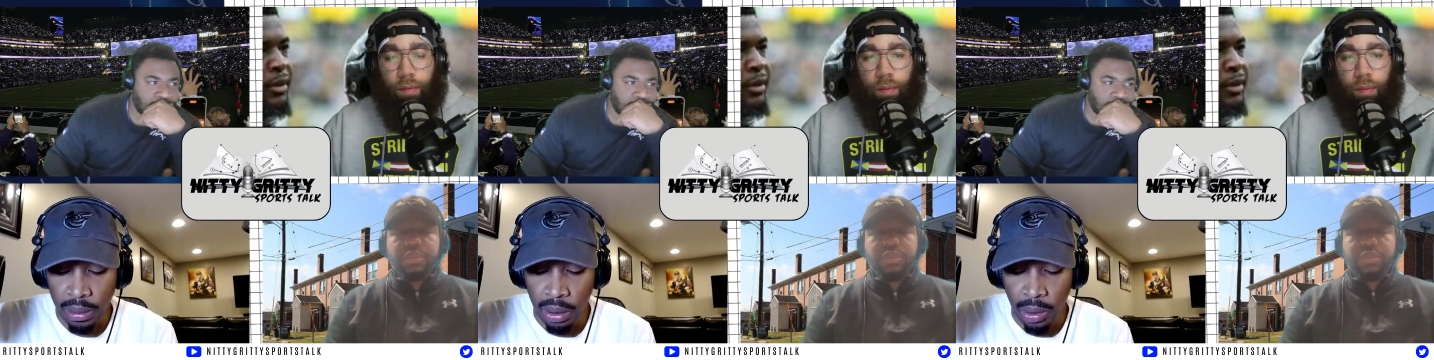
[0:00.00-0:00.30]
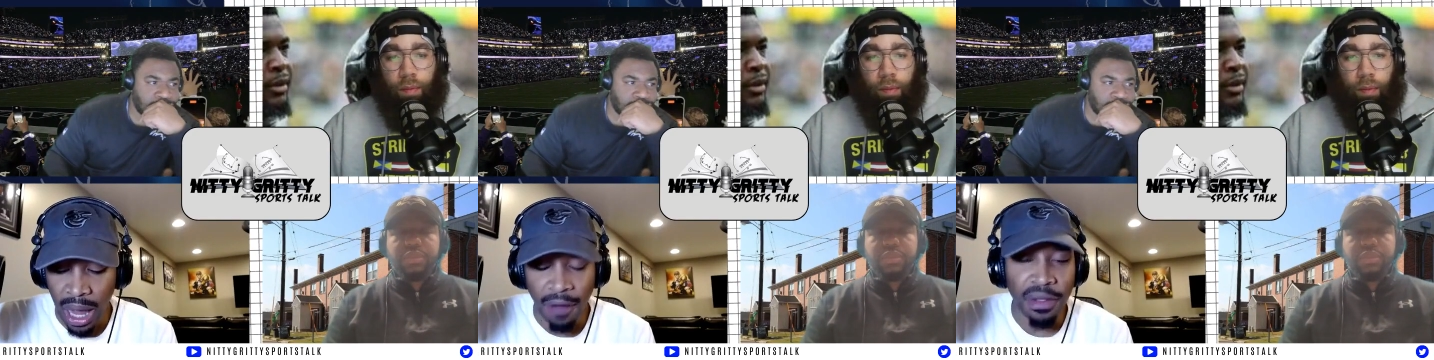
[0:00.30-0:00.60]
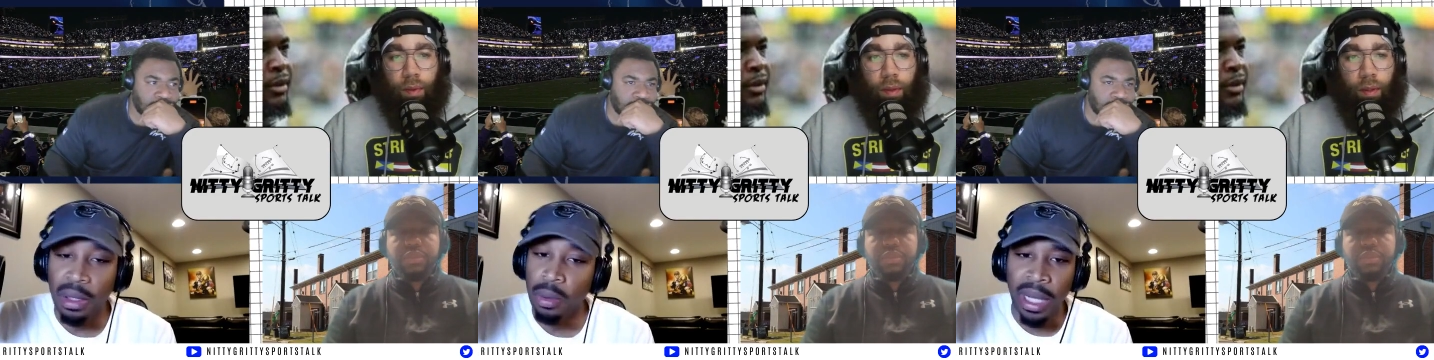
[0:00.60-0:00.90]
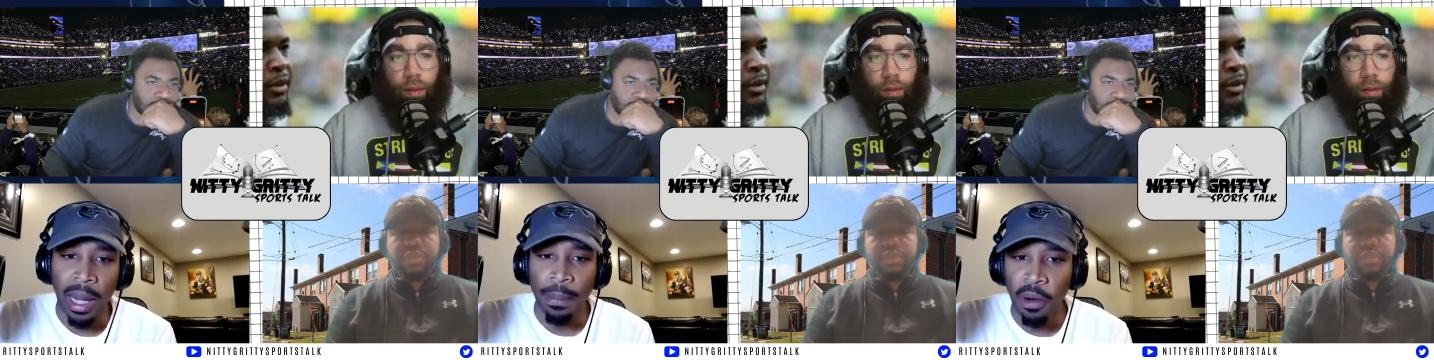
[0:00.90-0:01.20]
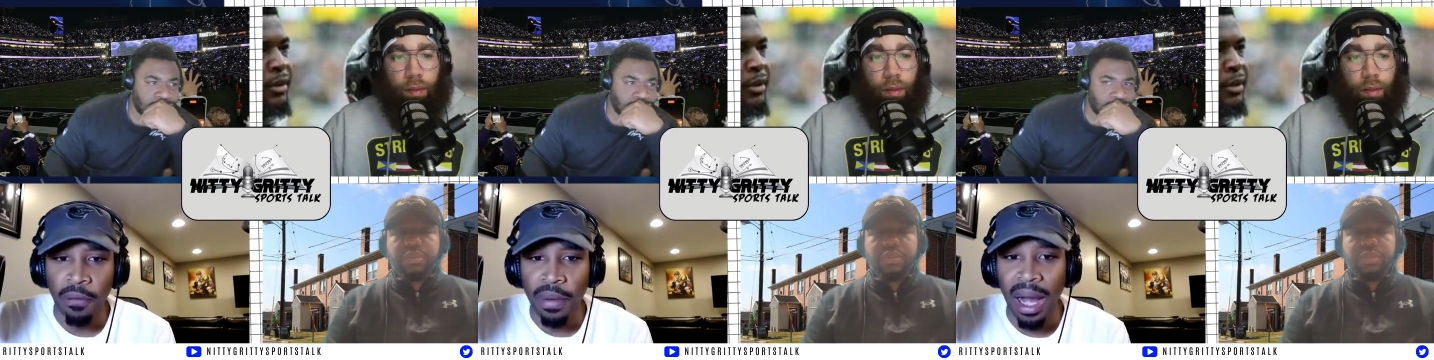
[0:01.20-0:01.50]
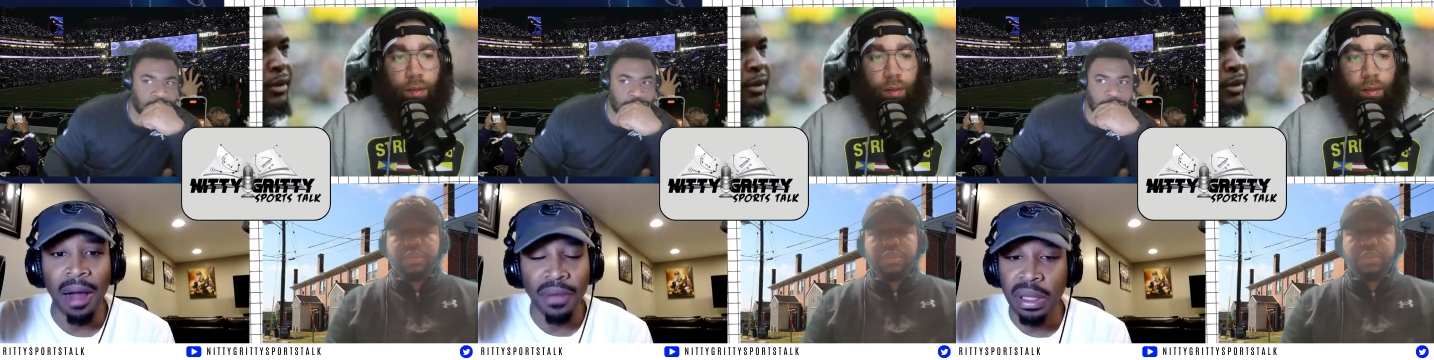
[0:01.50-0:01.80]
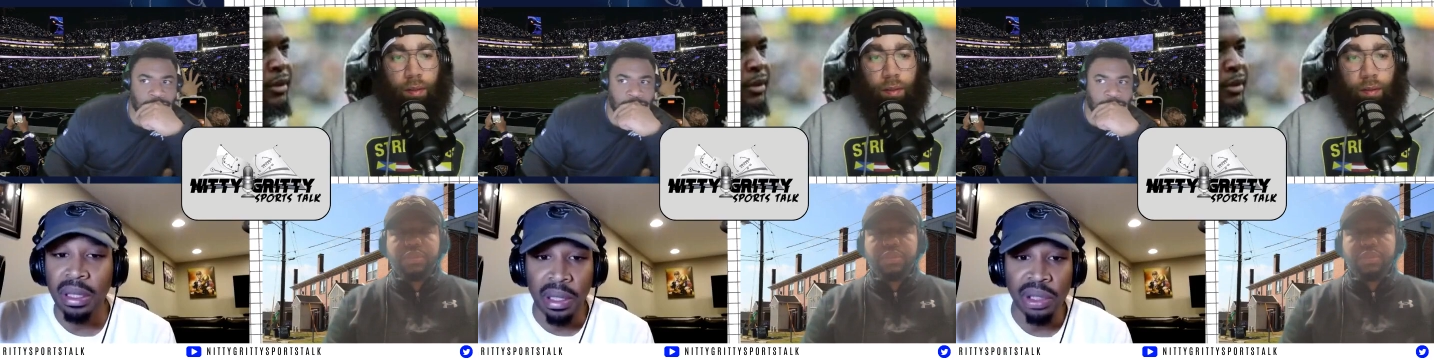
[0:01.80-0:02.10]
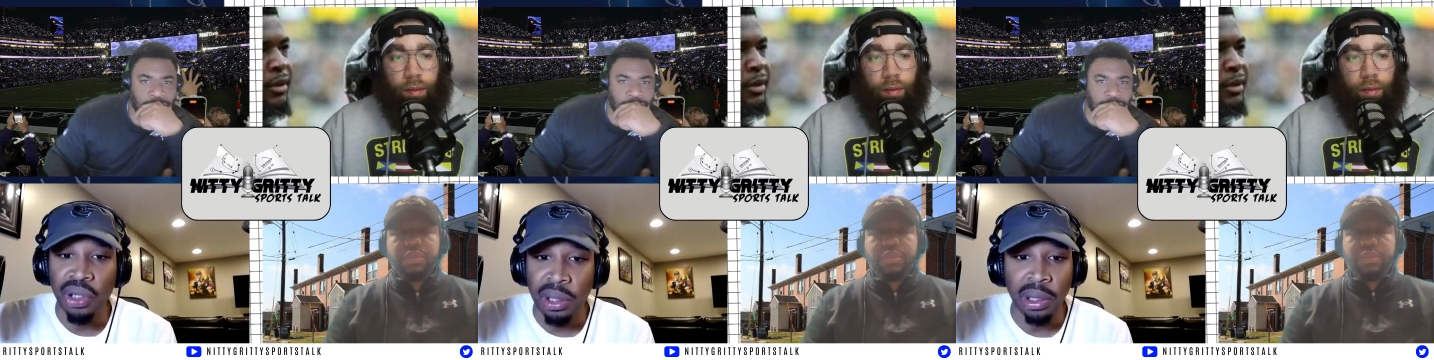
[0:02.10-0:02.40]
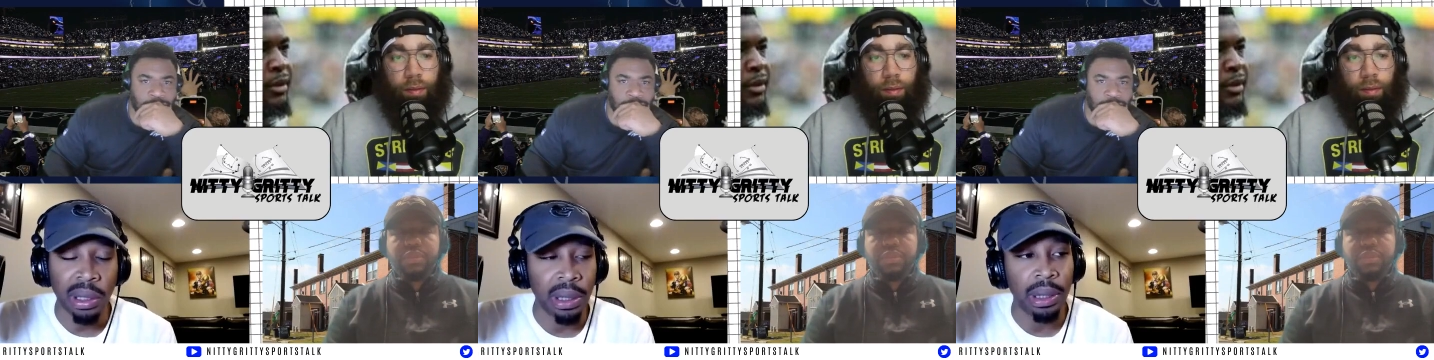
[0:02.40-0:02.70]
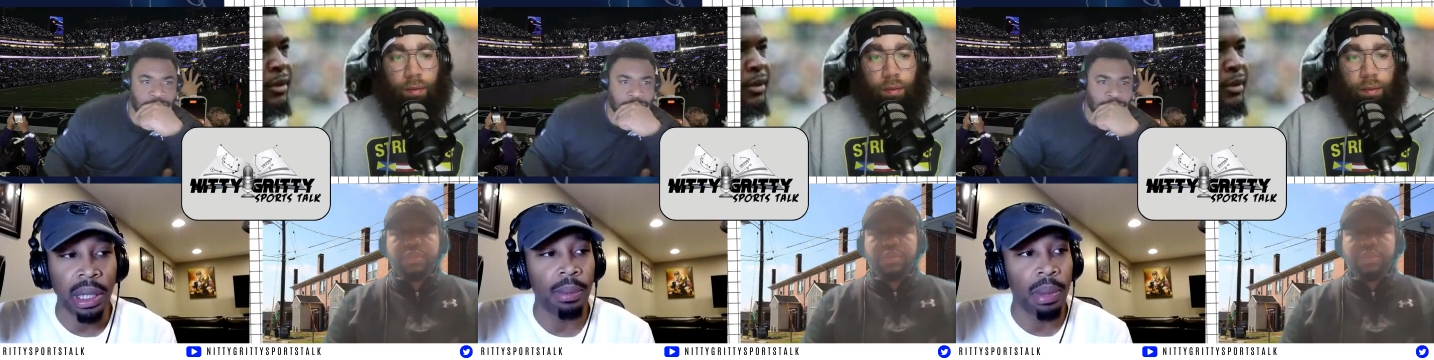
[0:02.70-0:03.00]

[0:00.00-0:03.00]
Speaker 1: You know, obviously we're not perfect, obviously there's shit to clean up,